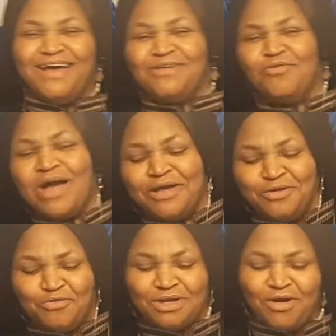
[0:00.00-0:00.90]
where
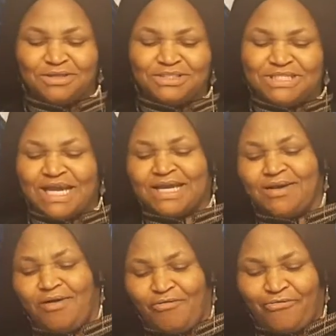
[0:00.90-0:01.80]
you will not shake
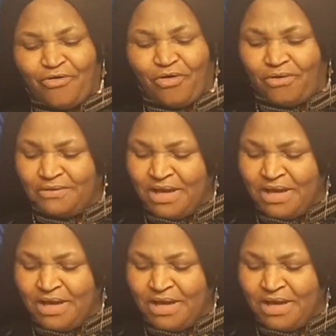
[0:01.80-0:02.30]
or fall.